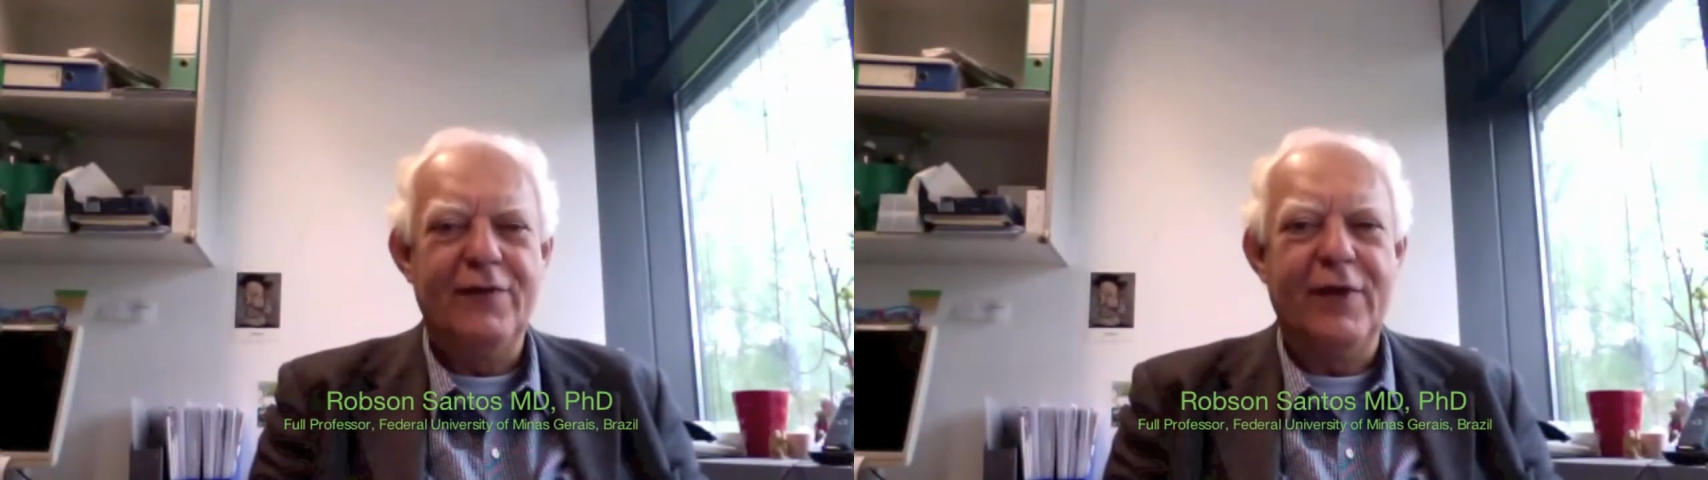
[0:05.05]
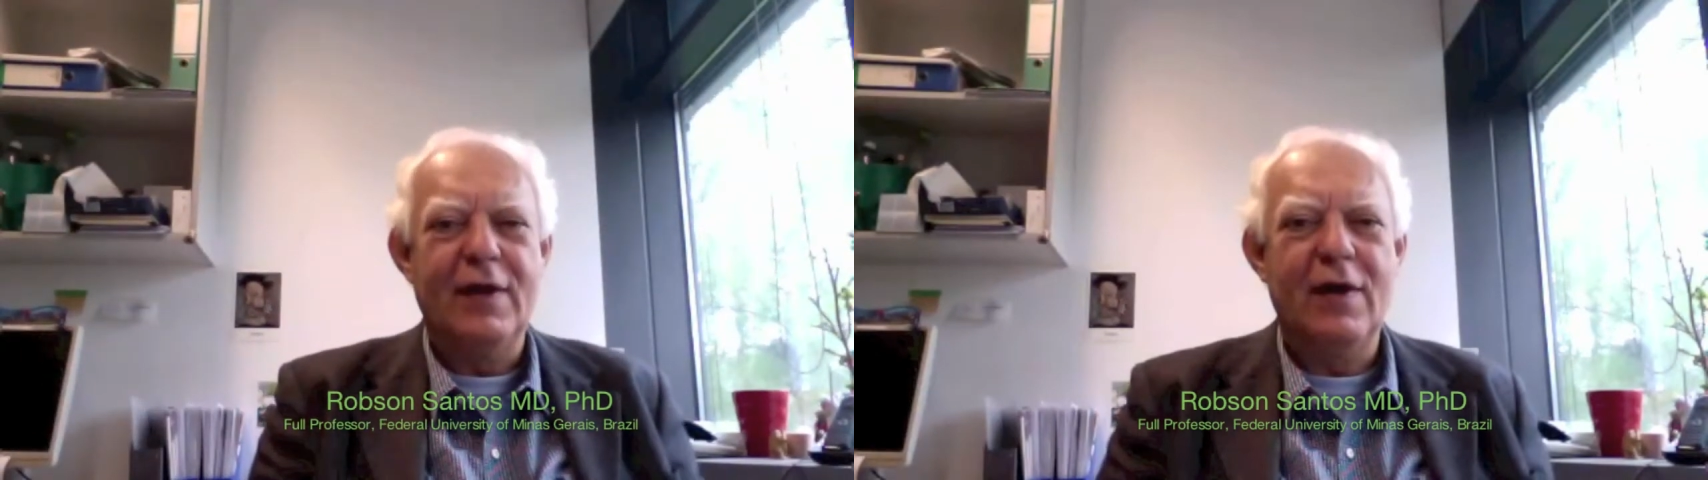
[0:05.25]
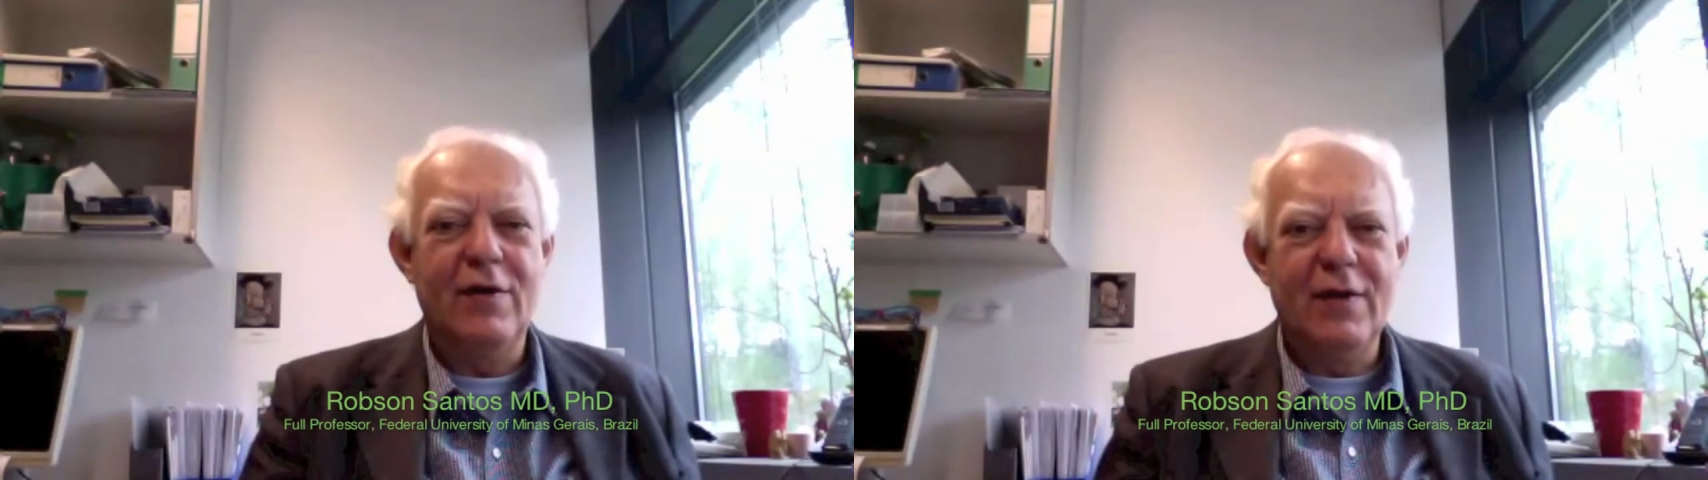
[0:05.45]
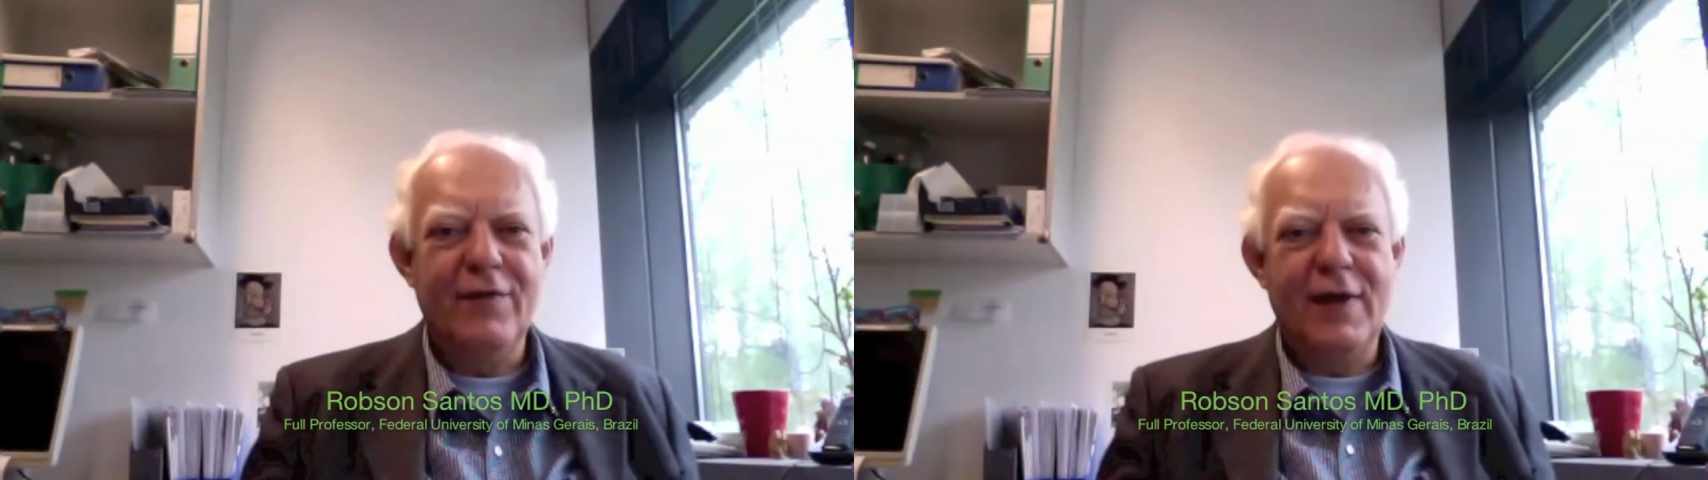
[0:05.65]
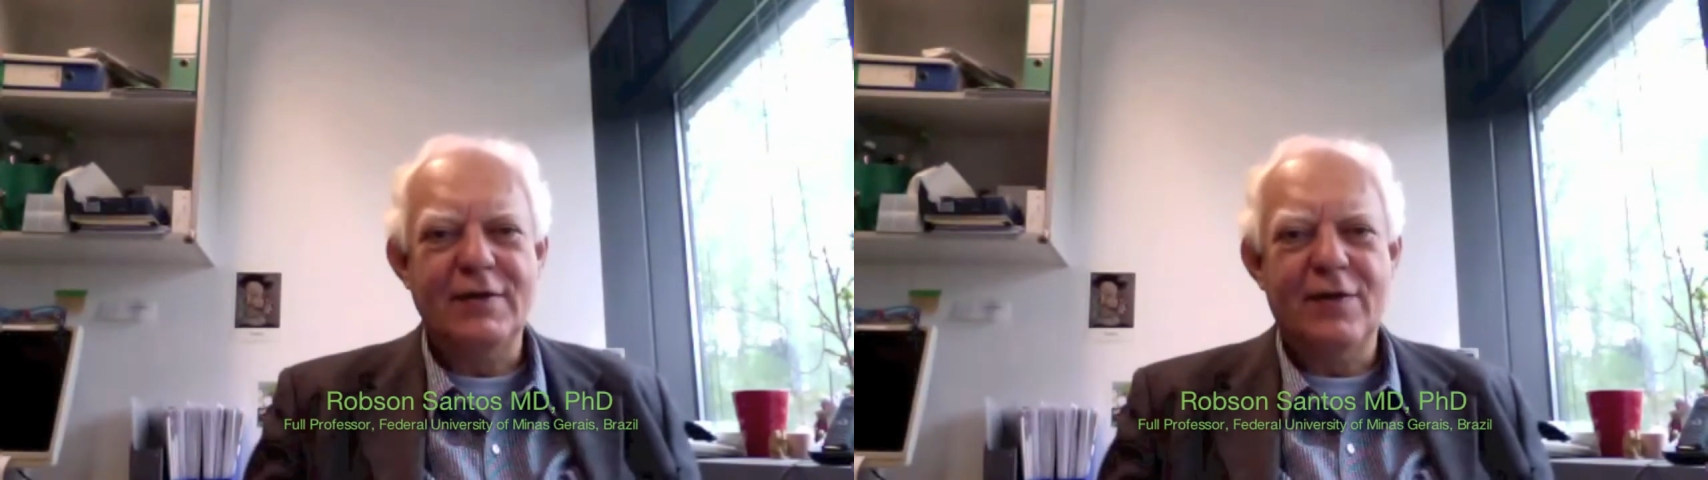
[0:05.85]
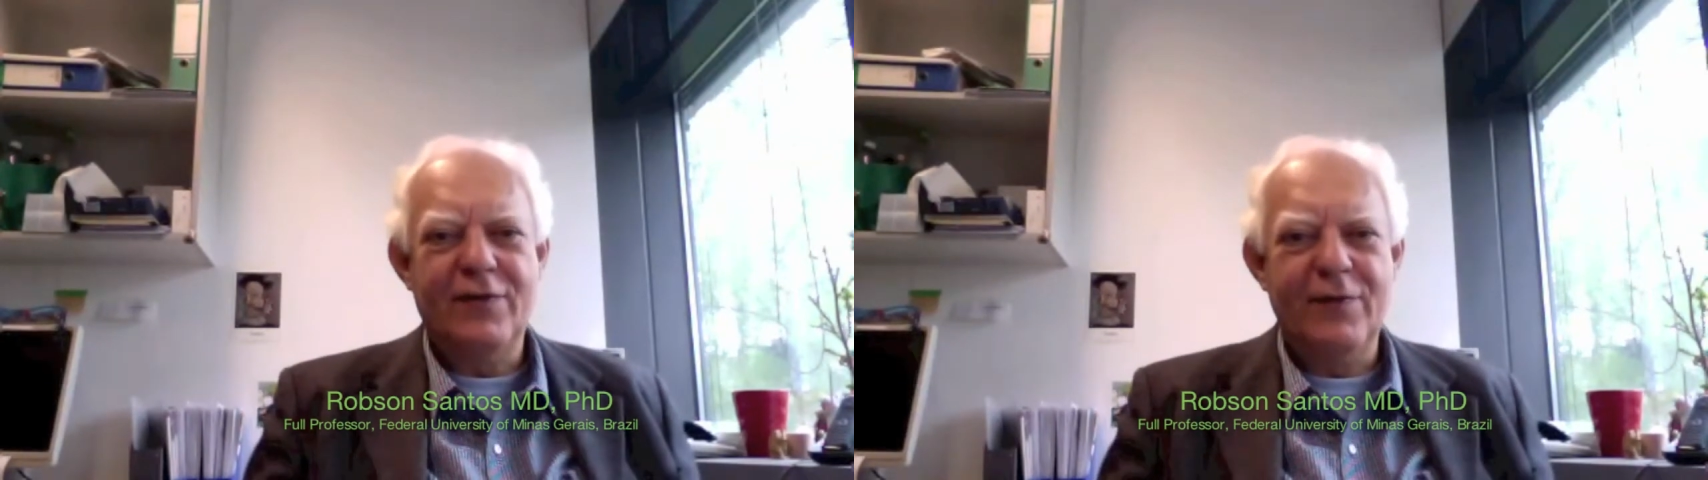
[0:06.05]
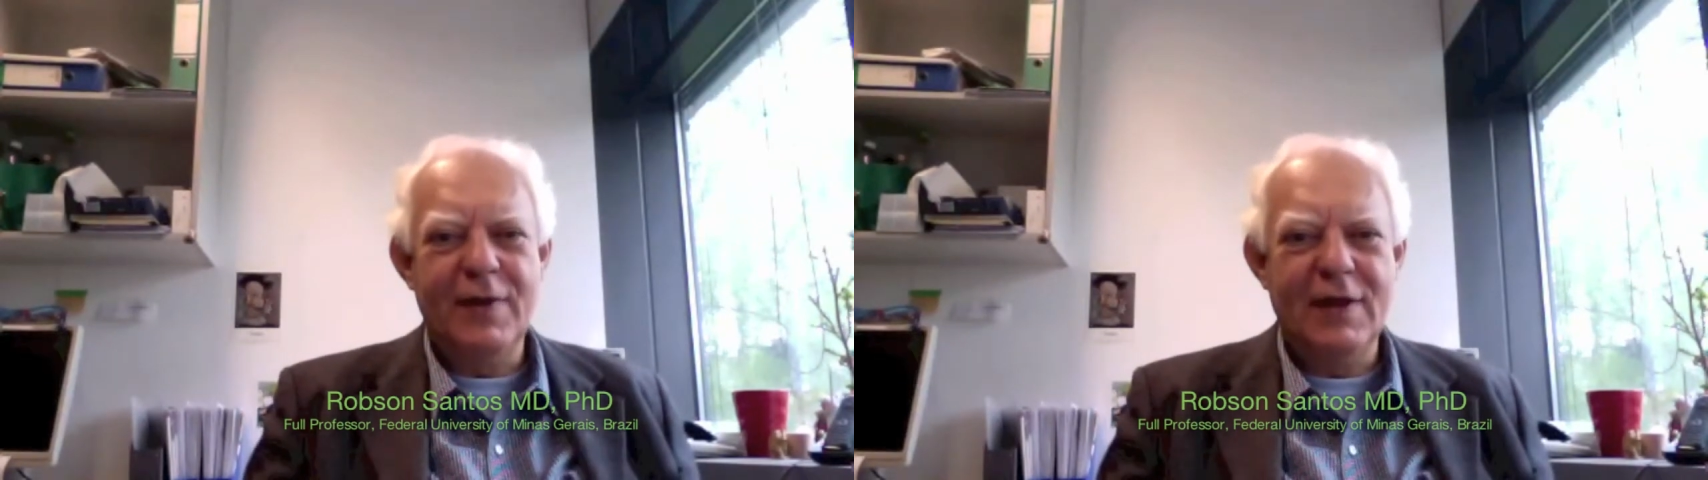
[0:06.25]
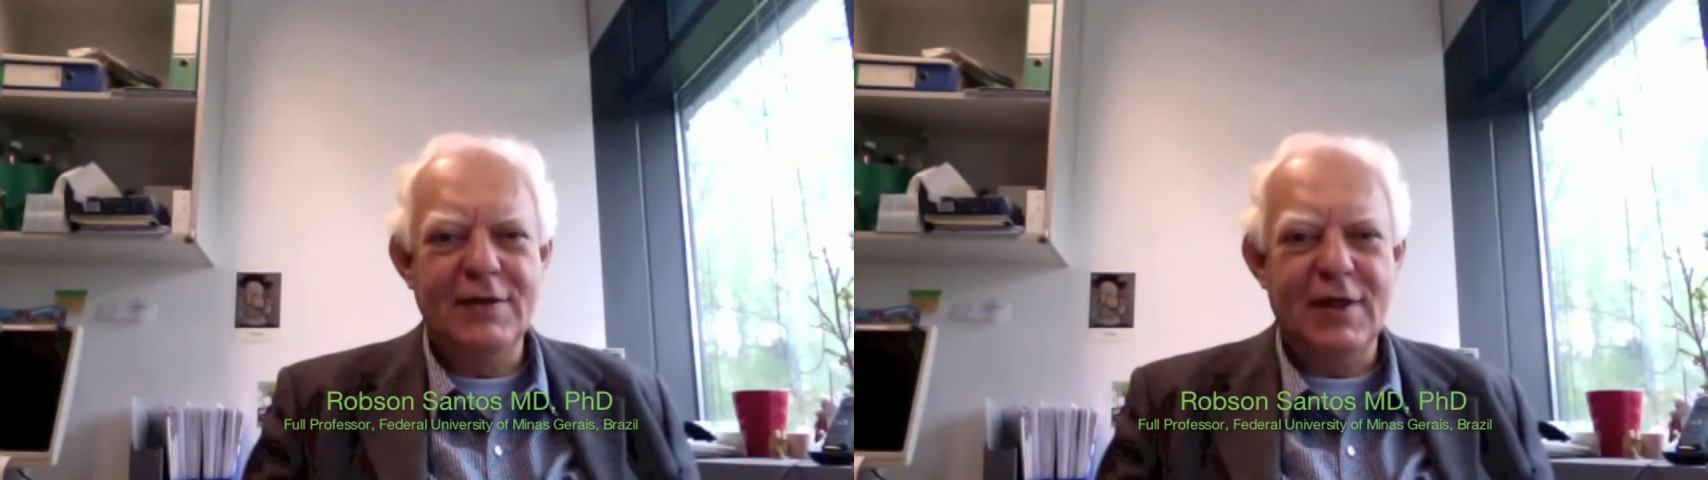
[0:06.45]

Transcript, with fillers: the Federal University of Minas